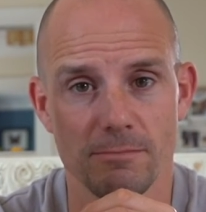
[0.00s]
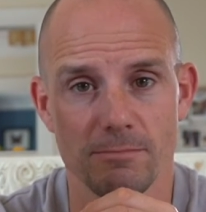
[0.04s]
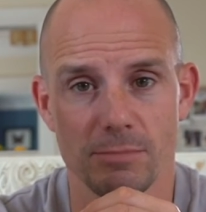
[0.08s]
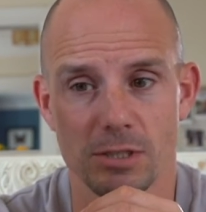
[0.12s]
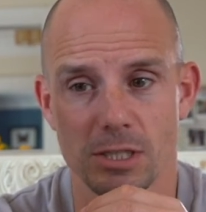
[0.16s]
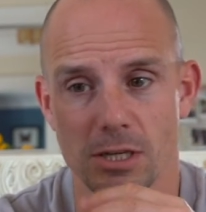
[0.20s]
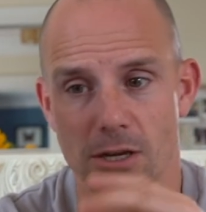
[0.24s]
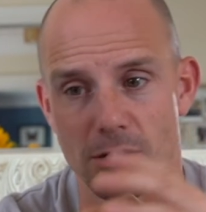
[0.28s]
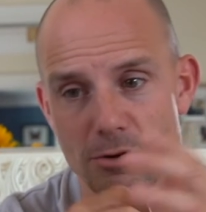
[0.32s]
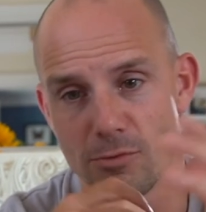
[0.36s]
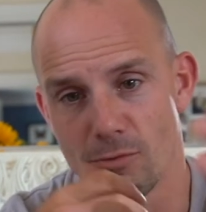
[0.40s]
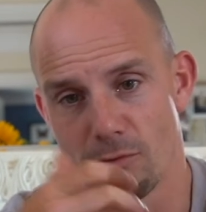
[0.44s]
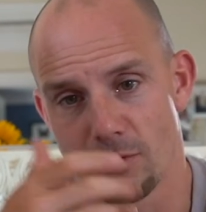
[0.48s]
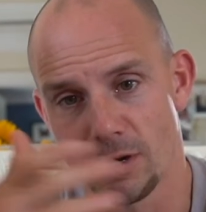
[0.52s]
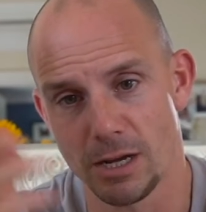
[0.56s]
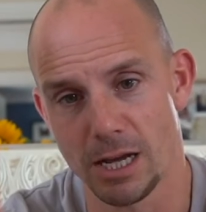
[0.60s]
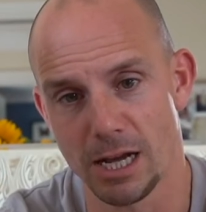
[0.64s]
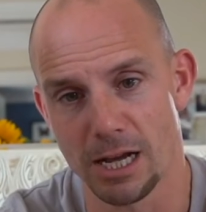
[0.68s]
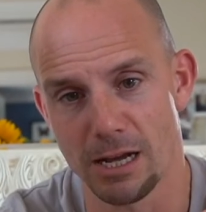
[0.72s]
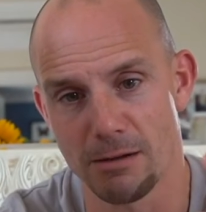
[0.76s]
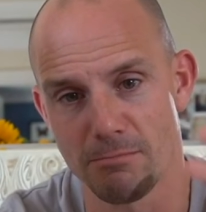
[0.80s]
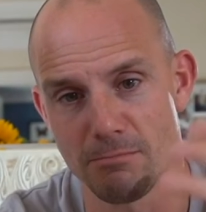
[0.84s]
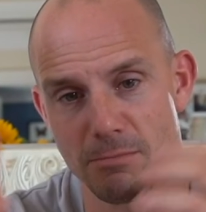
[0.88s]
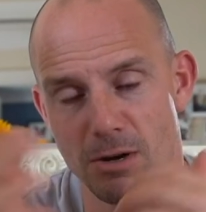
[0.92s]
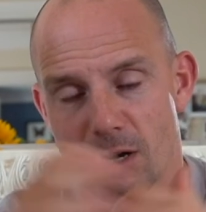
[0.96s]
So
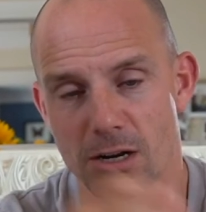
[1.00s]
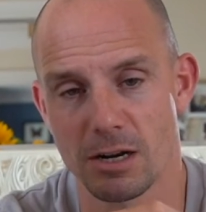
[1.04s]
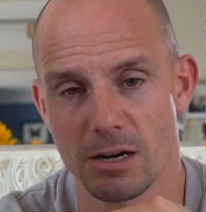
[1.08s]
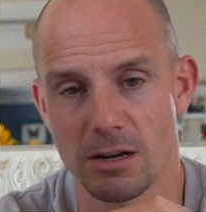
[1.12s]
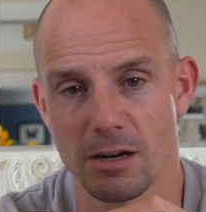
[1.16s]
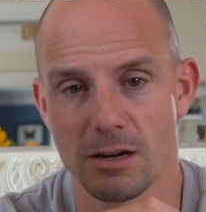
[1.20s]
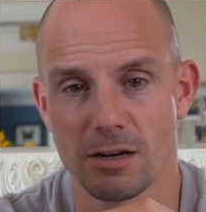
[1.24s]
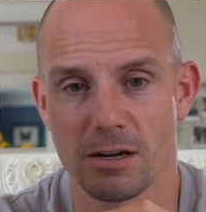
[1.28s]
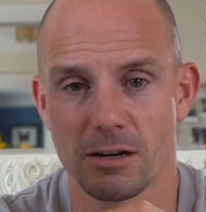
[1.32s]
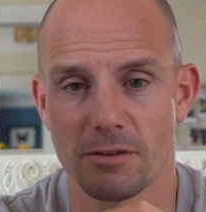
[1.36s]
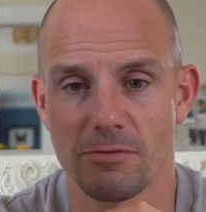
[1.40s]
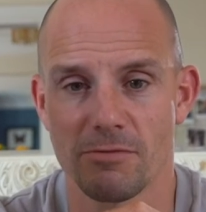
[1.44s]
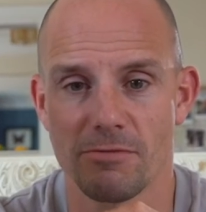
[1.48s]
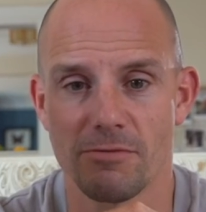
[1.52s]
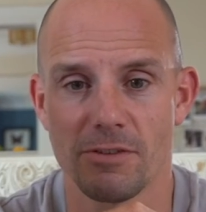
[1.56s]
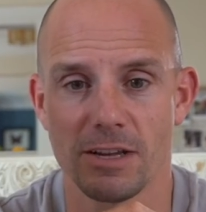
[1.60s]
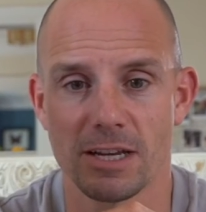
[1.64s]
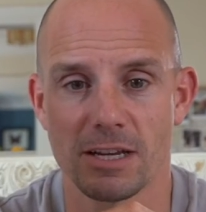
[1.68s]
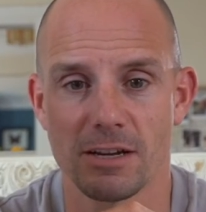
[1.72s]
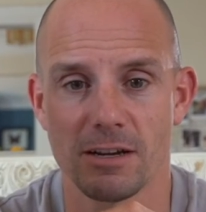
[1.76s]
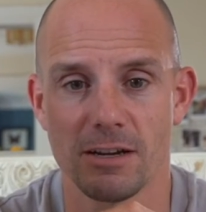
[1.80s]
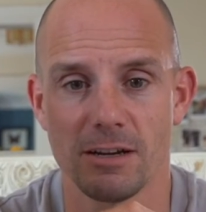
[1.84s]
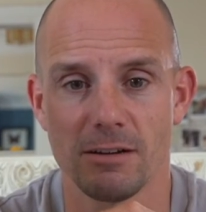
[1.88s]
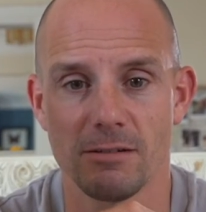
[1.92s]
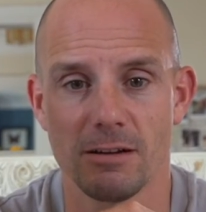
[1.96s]
I'm going to
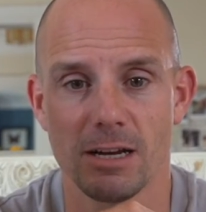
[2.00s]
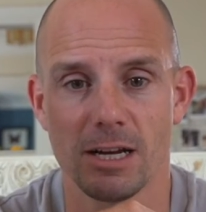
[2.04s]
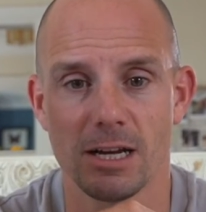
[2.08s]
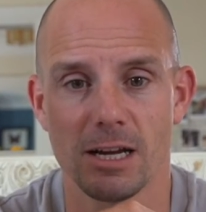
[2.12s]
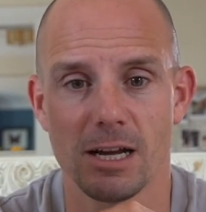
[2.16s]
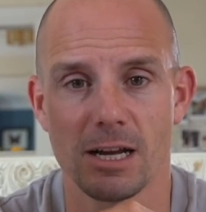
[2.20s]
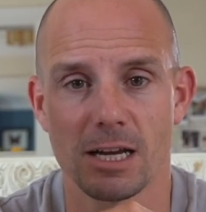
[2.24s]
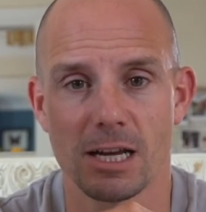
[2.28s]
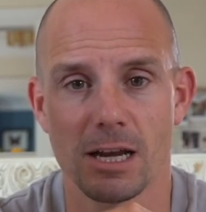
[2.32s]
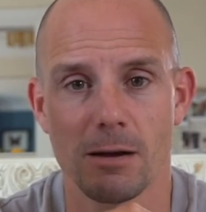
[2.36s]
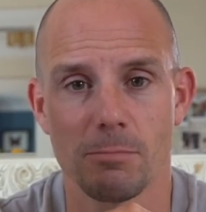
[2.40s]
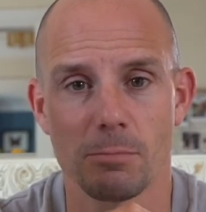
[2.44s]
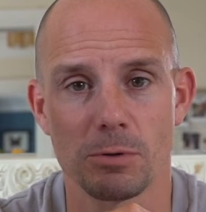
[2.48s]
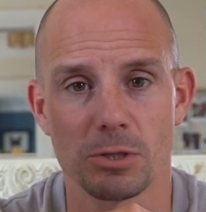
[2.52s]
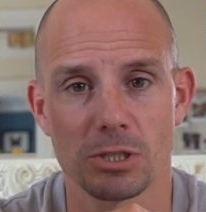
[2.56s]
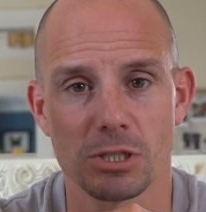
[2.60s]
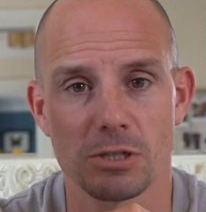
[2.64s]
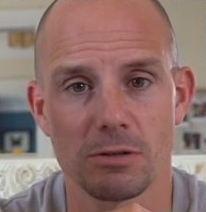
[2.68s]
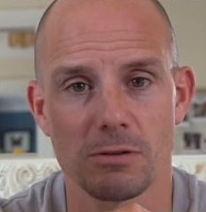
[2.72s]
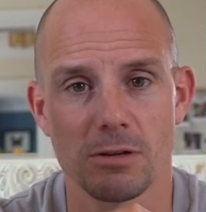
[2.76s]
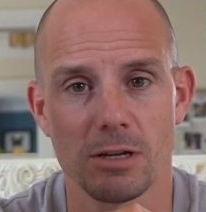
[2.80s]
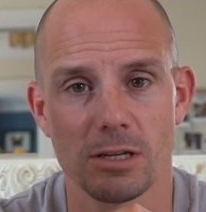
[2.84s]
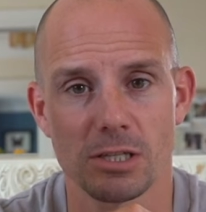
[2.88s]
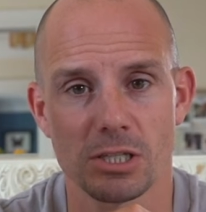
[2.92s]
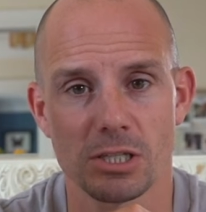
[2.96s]
flick a couple of